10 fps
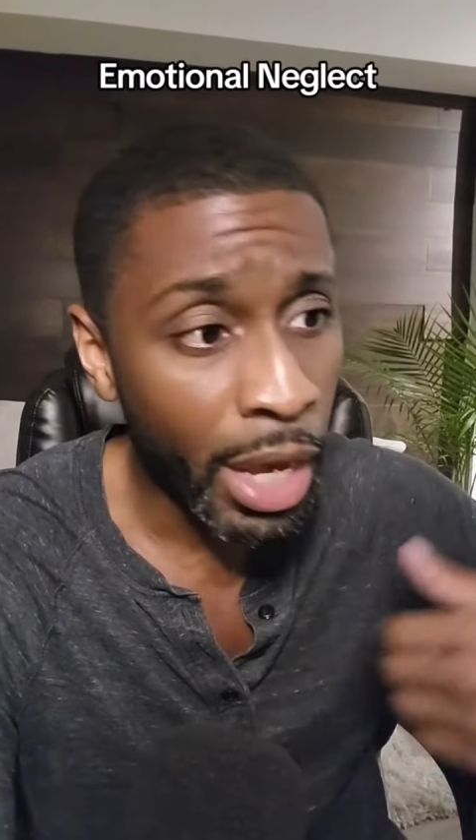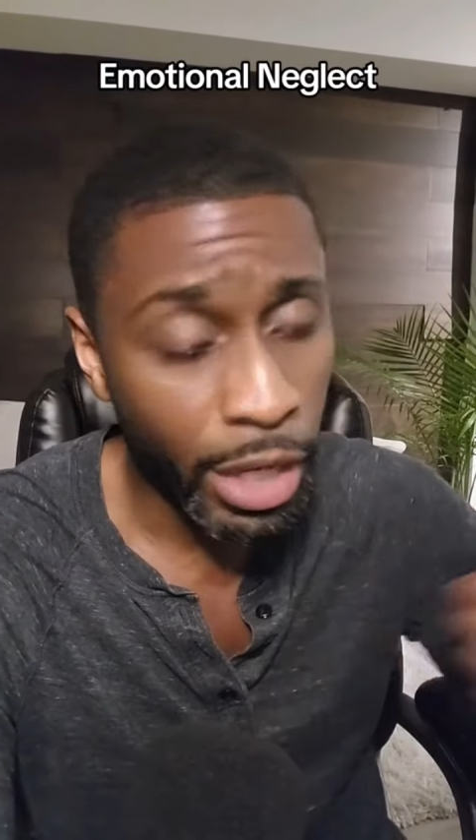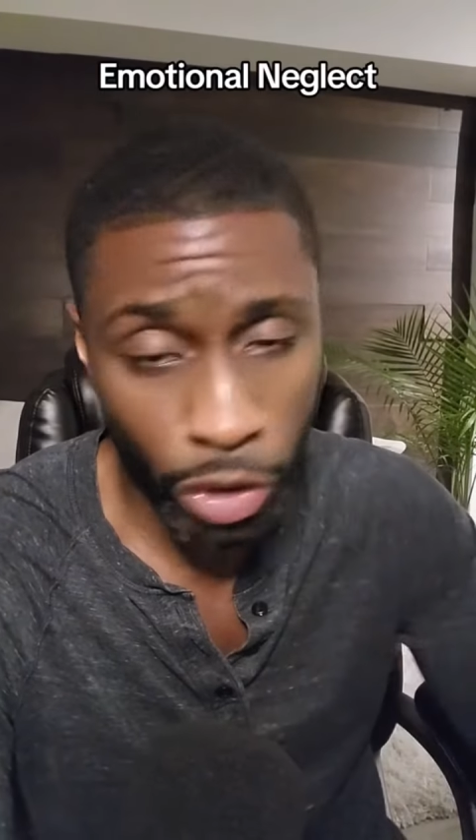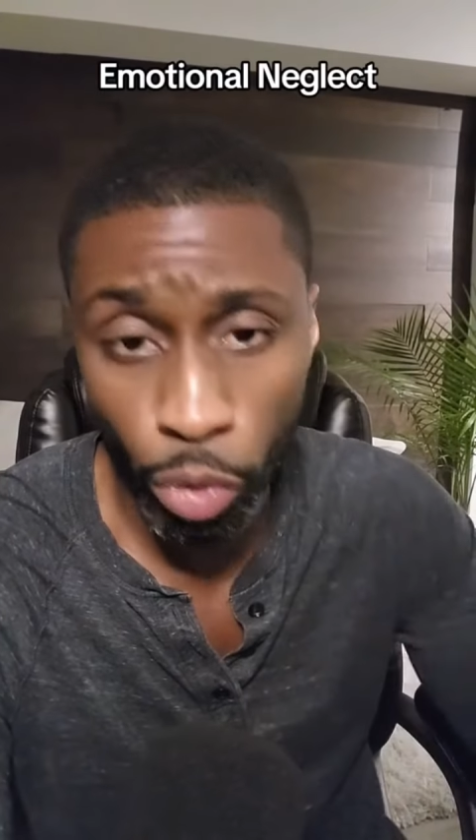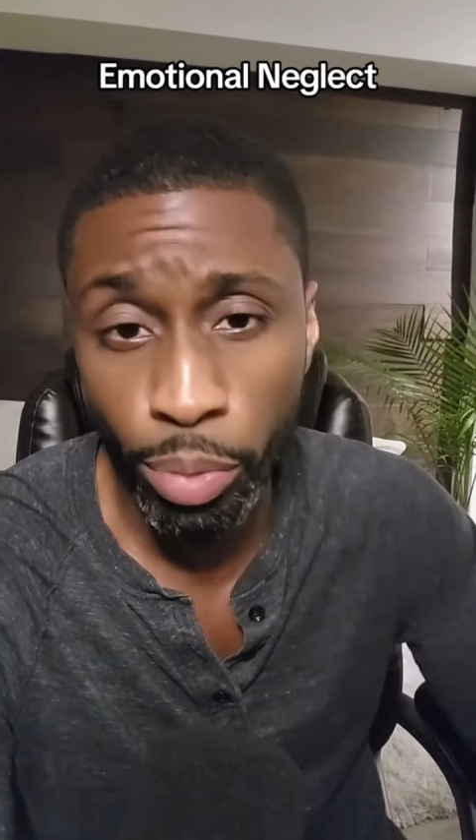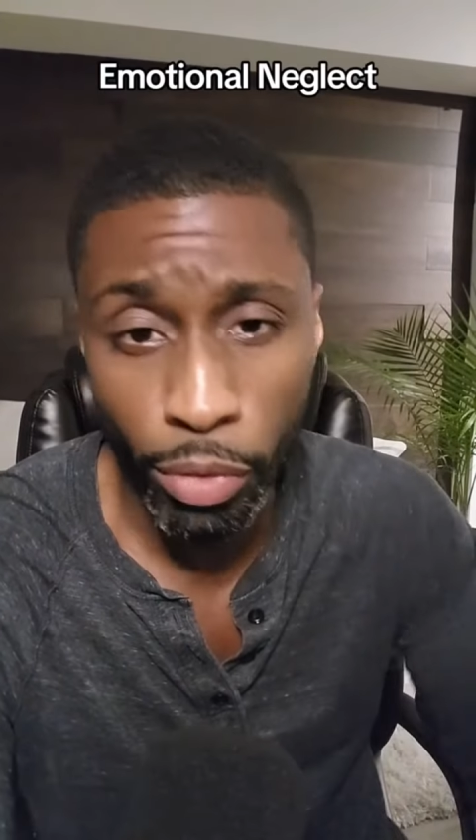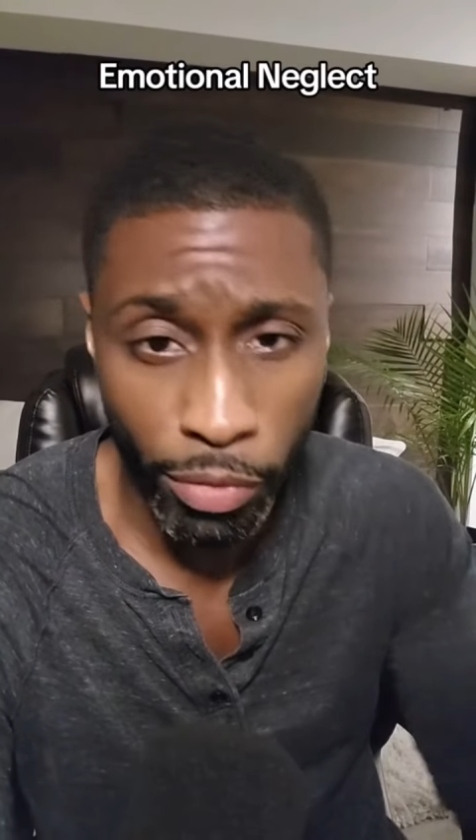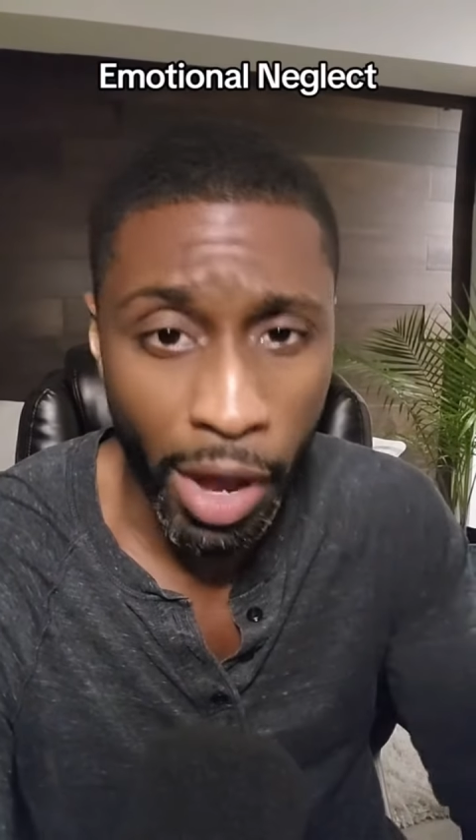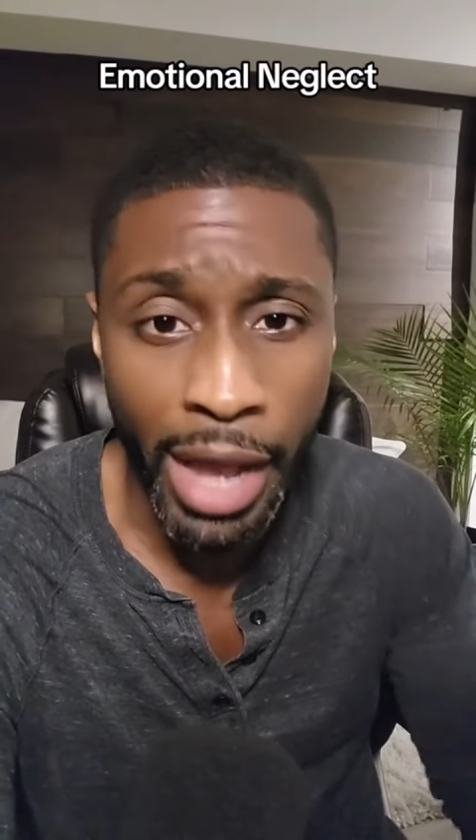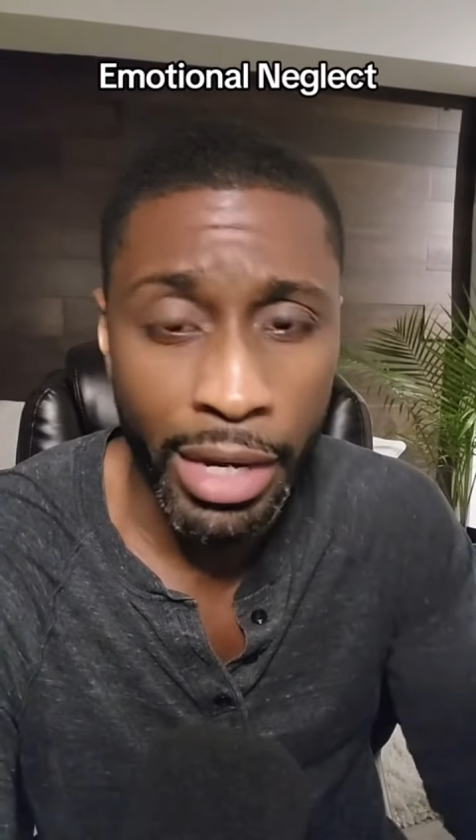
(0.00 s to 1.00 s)
and you
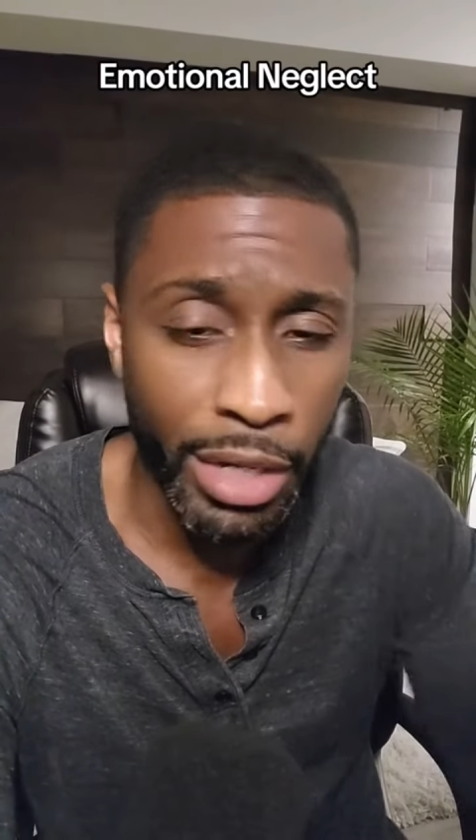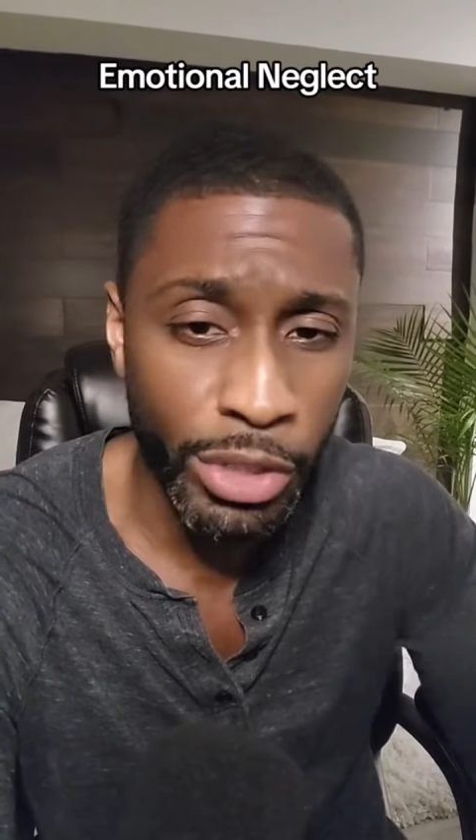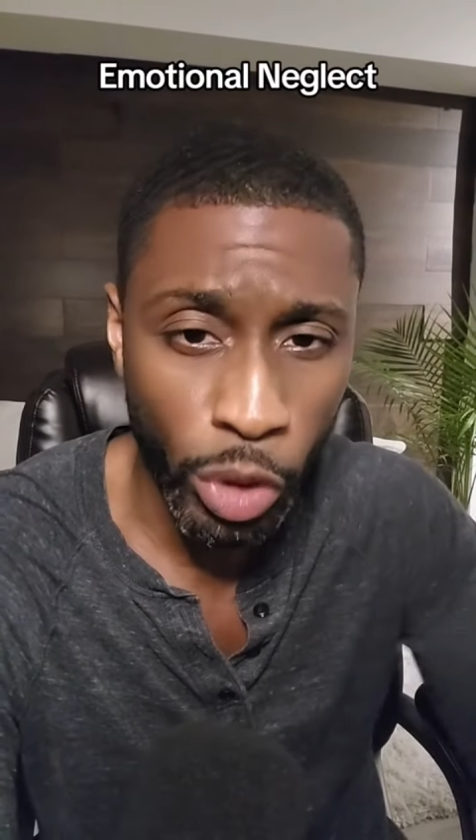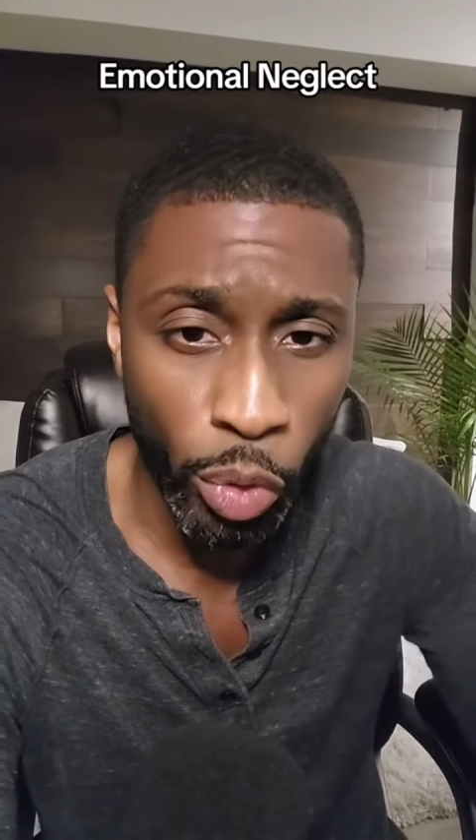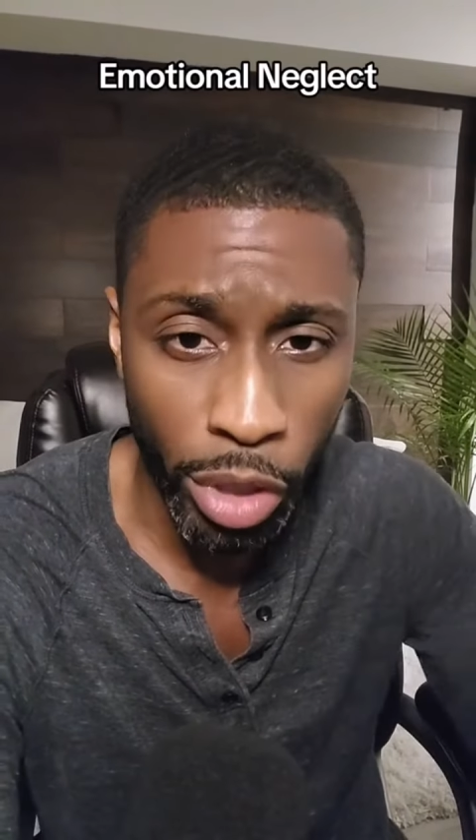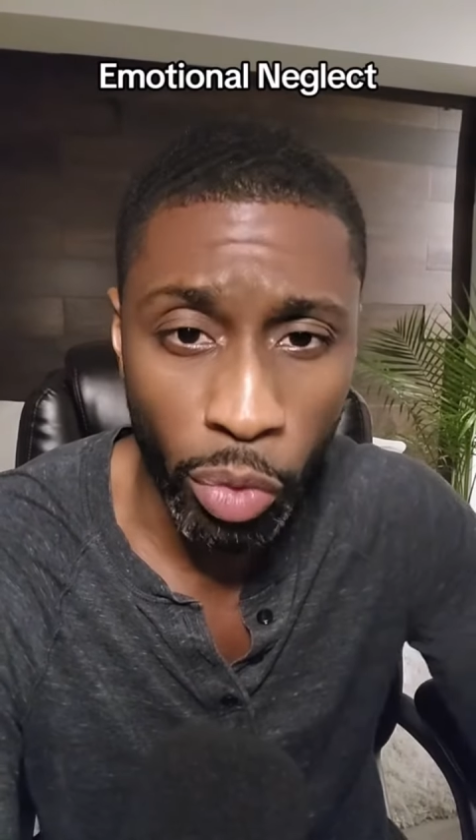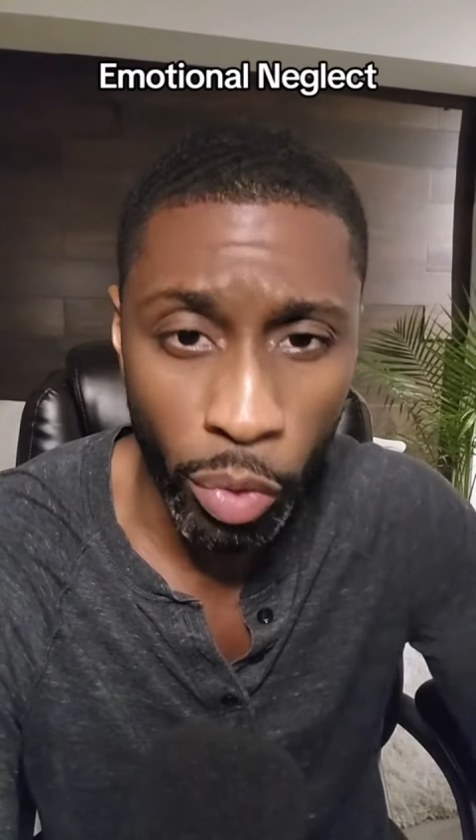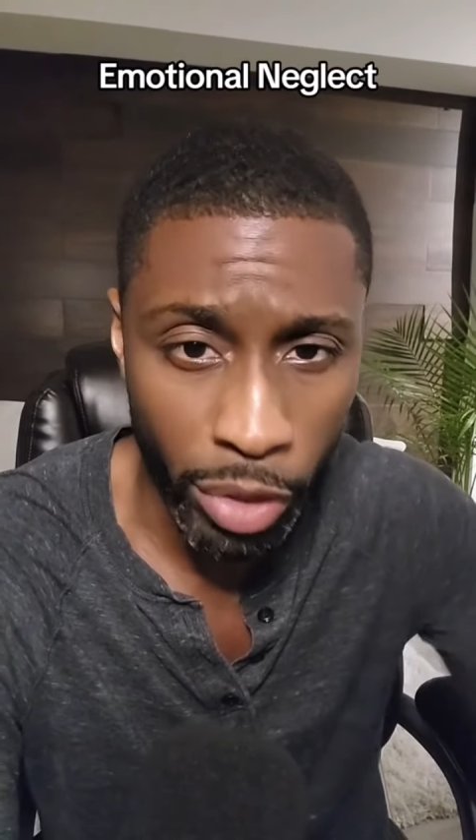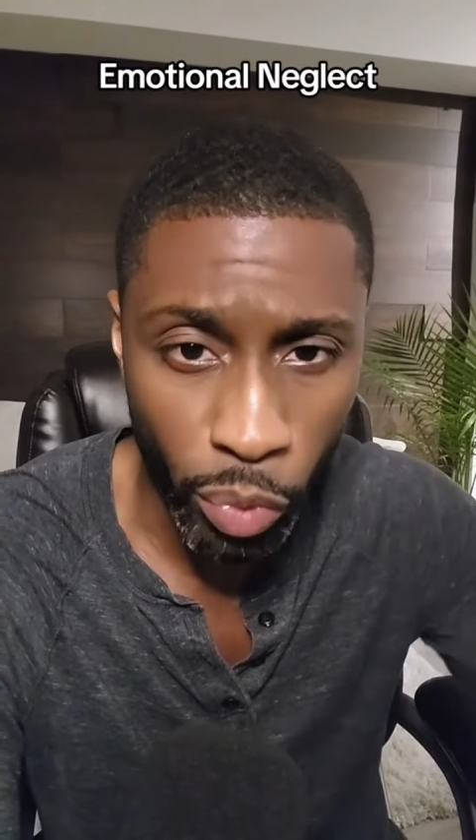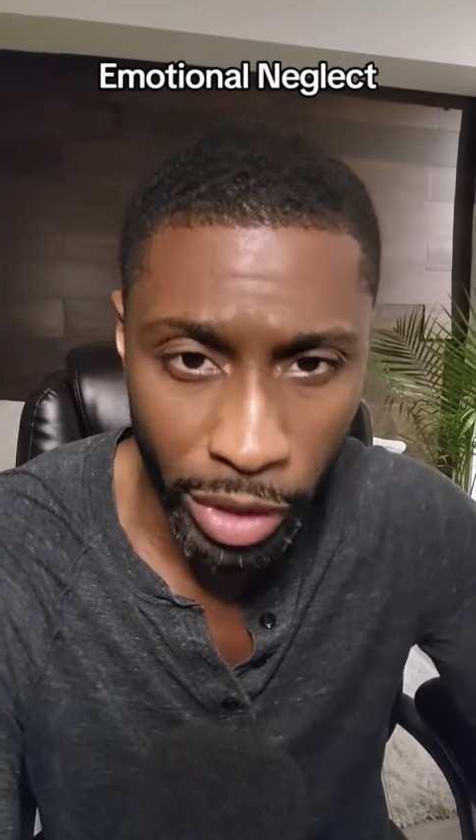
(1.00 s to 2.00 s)
provide us soda
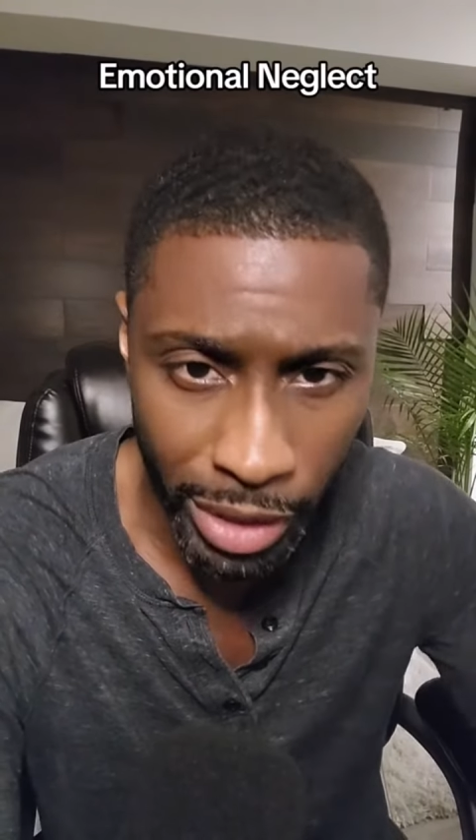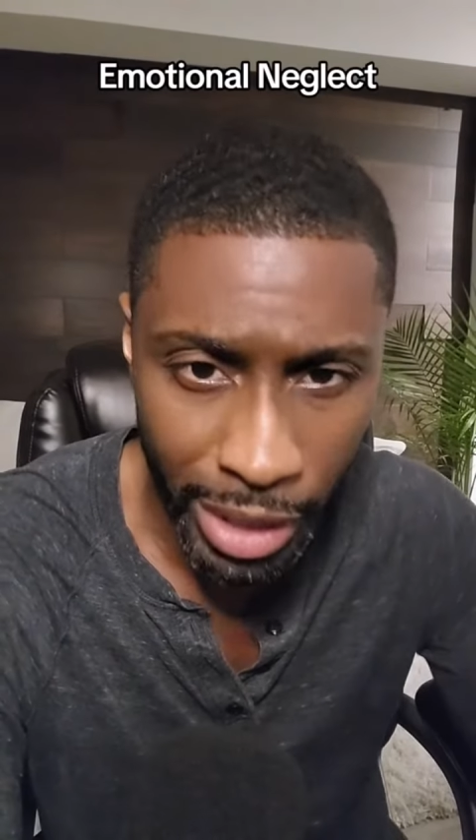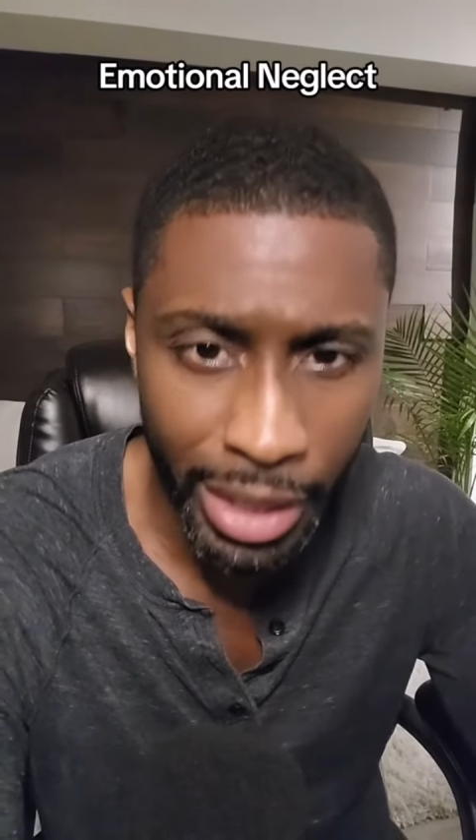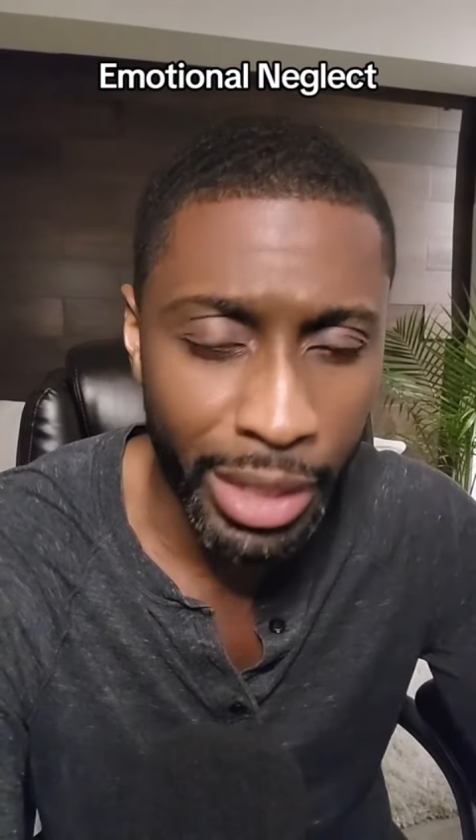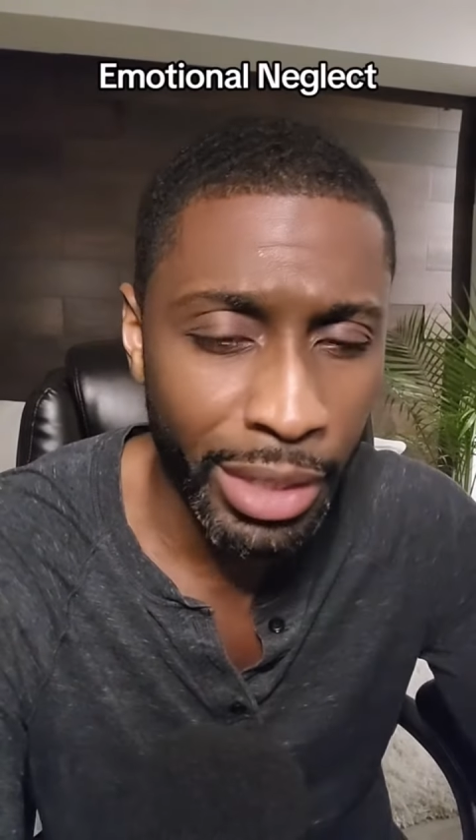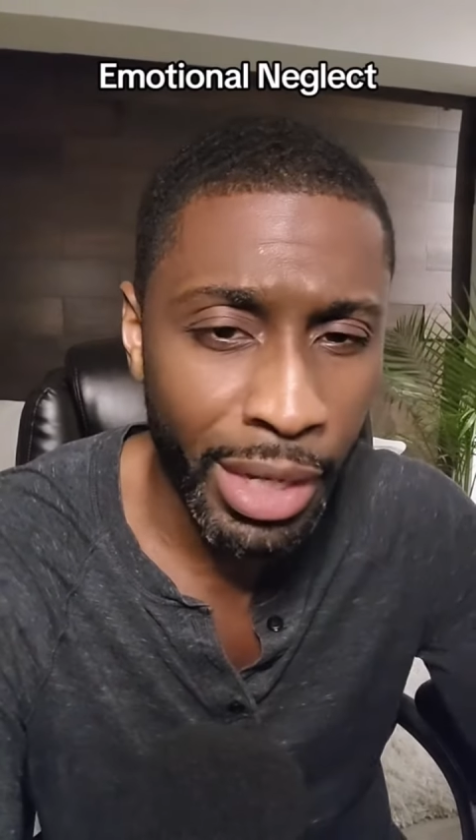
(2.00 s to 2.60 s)
when we need it.